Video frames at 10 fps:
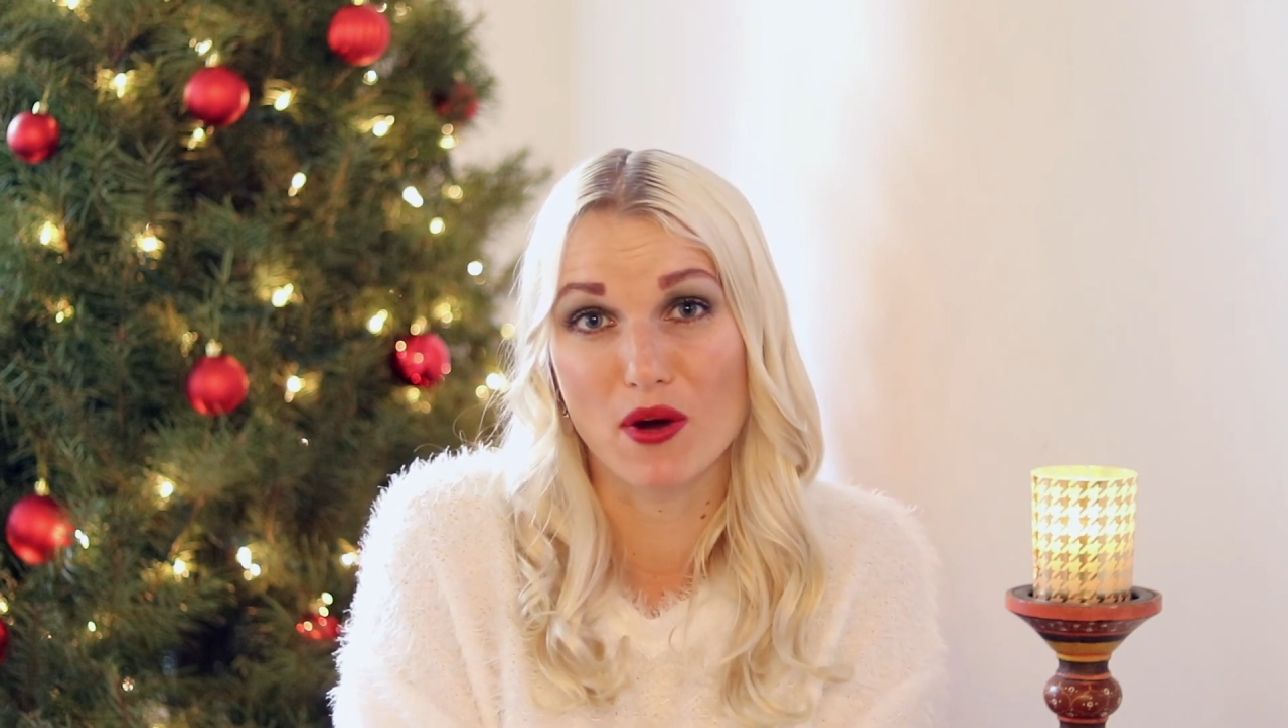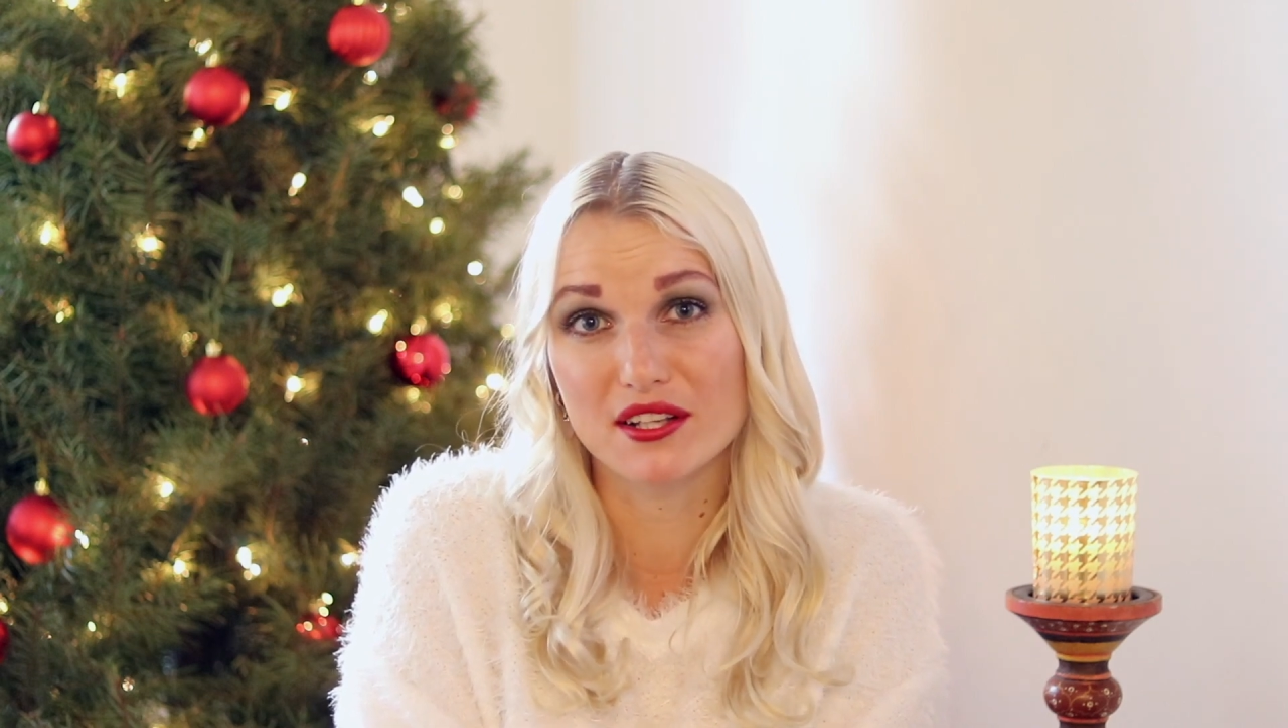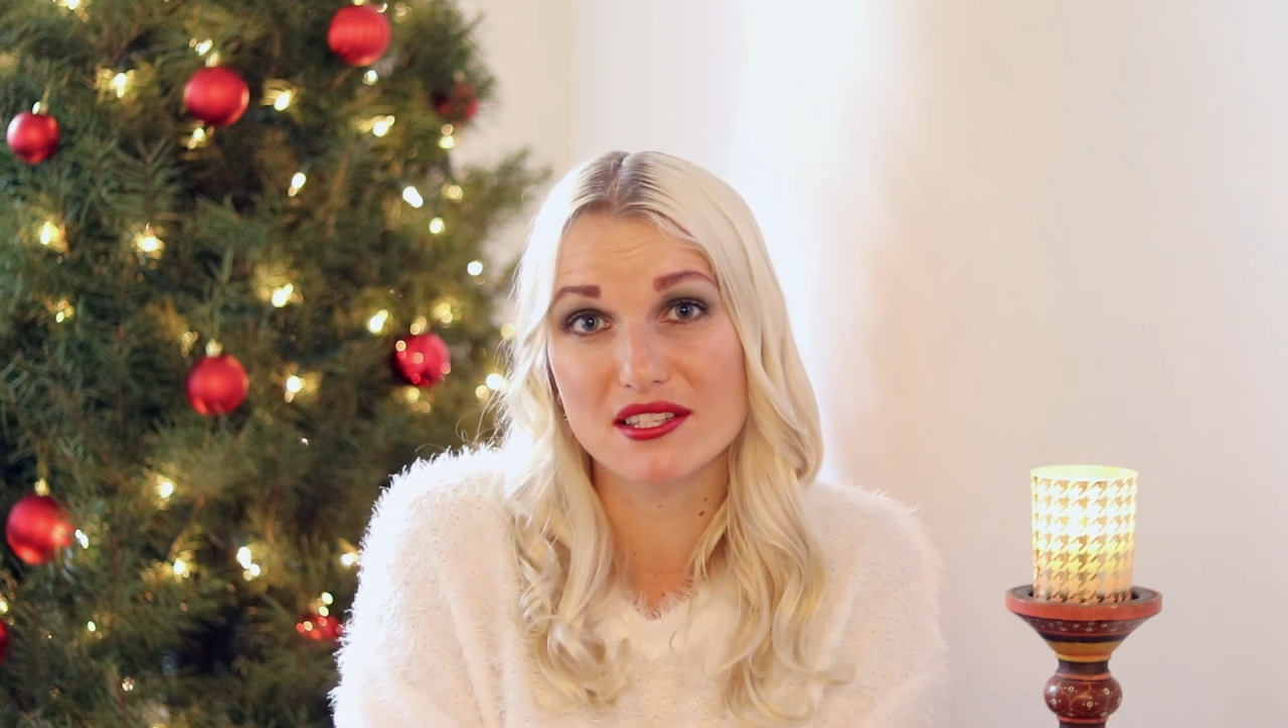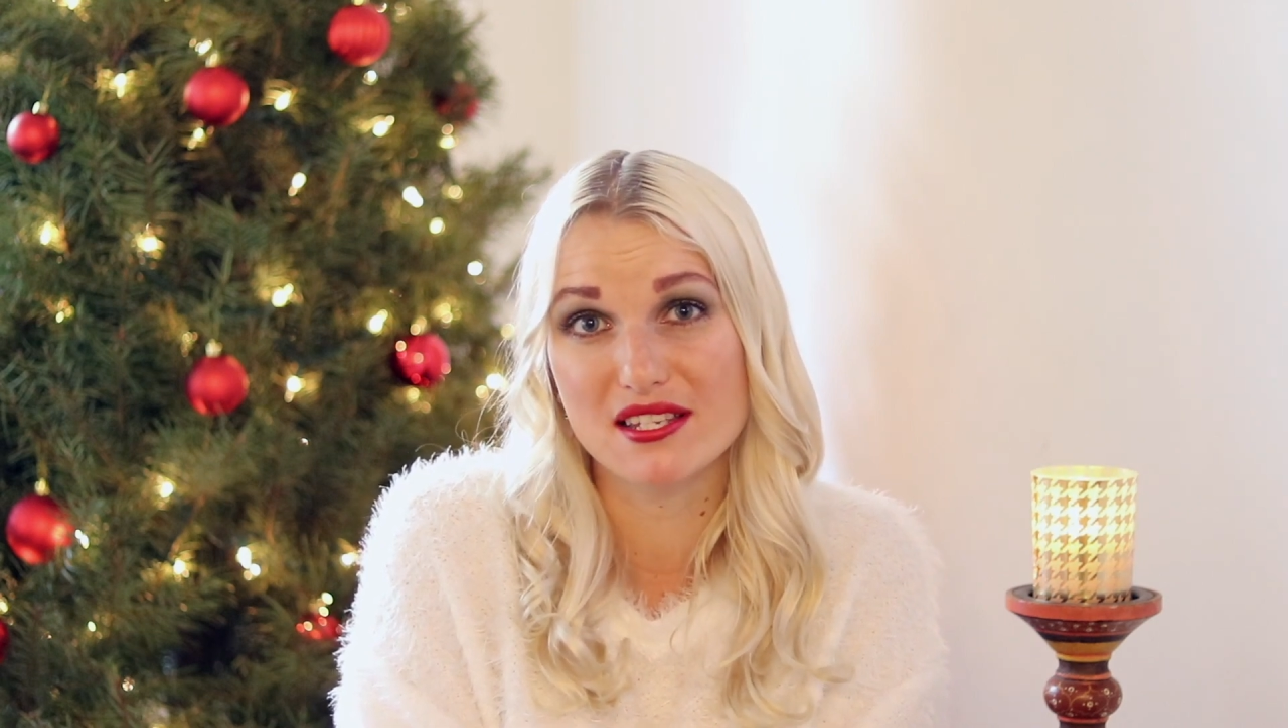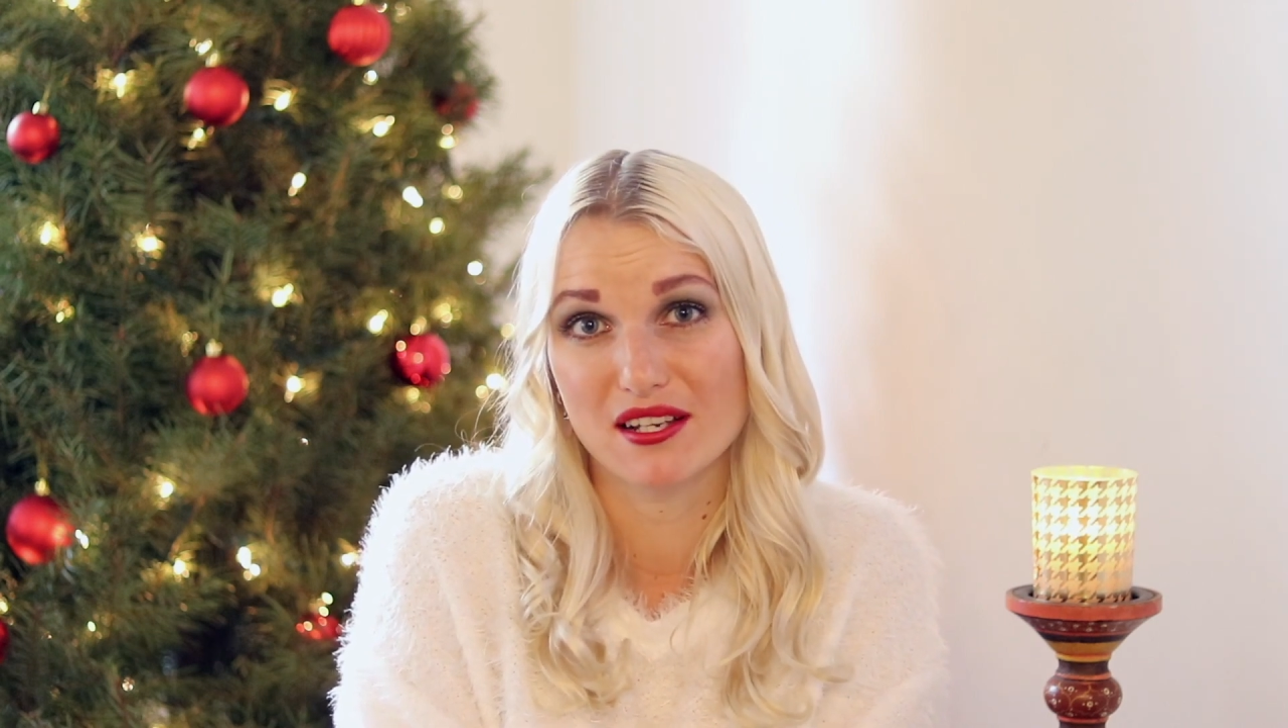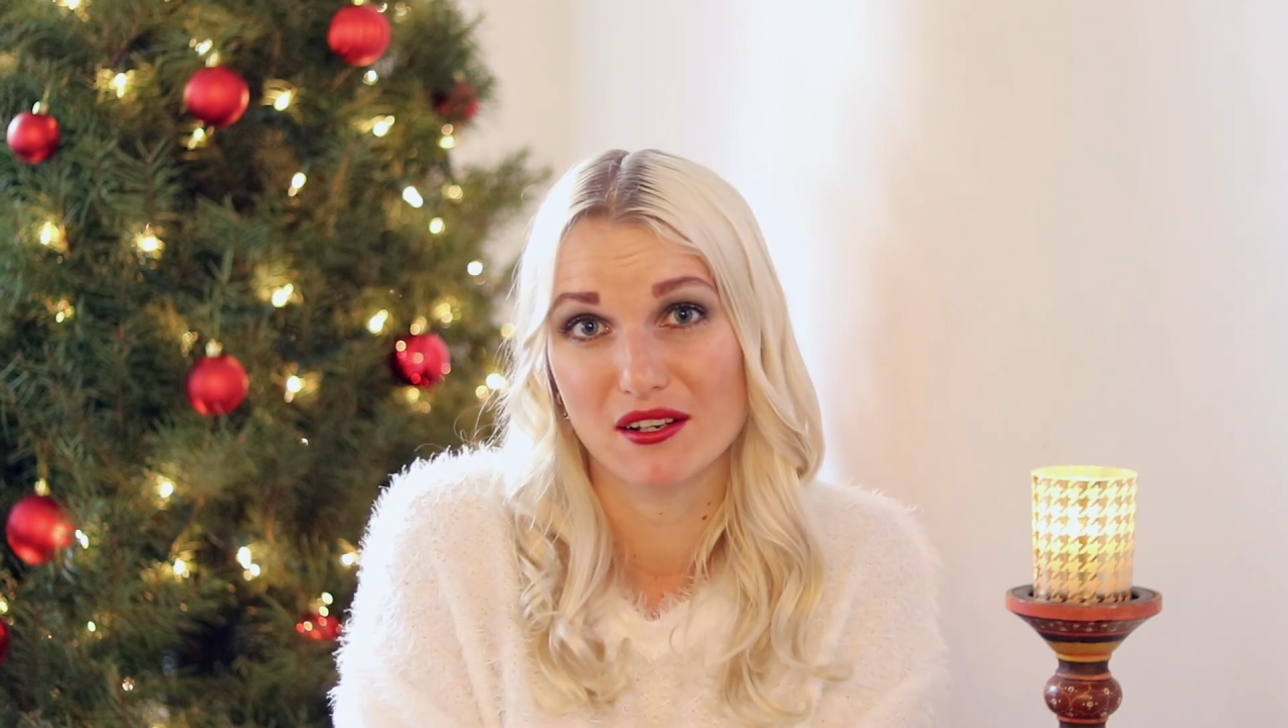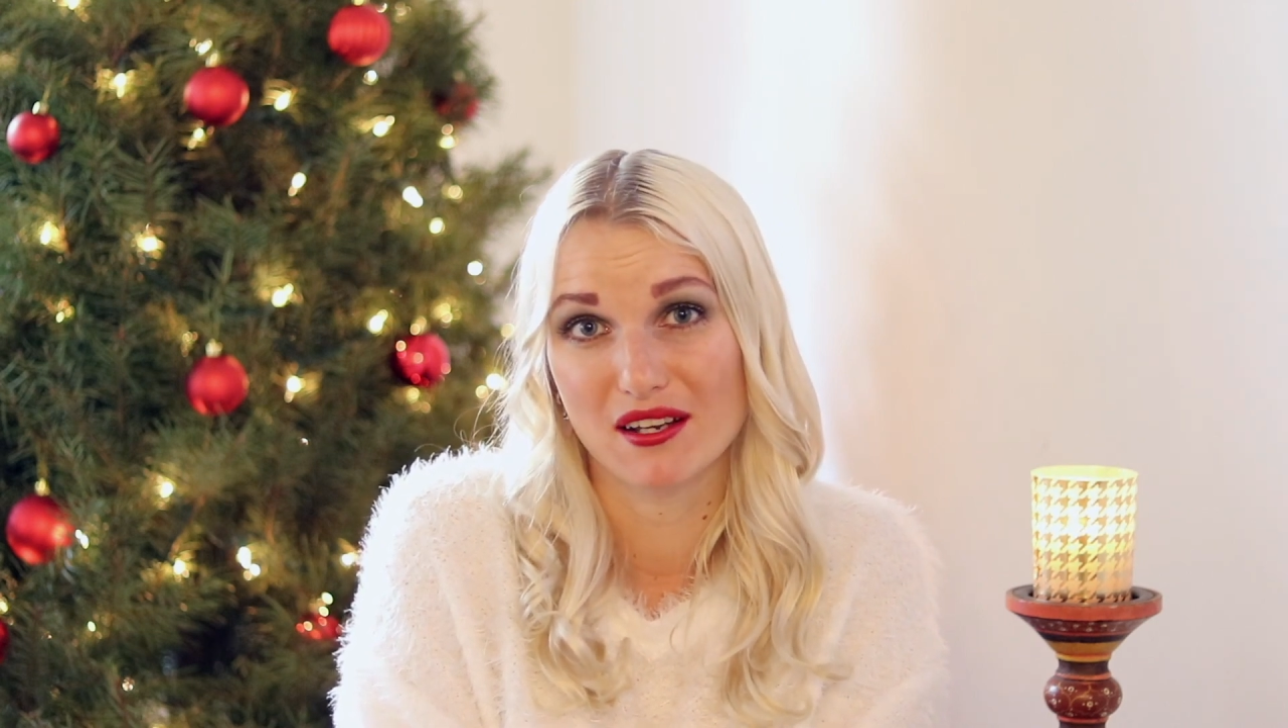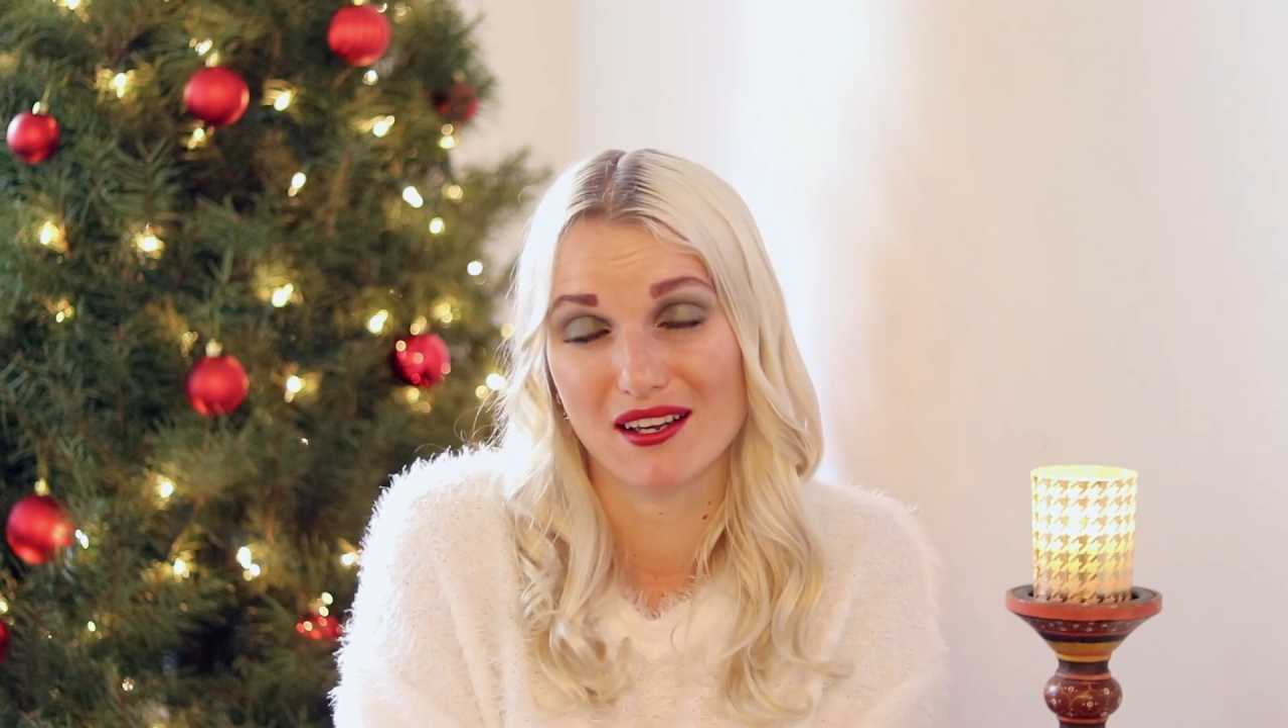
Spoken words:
want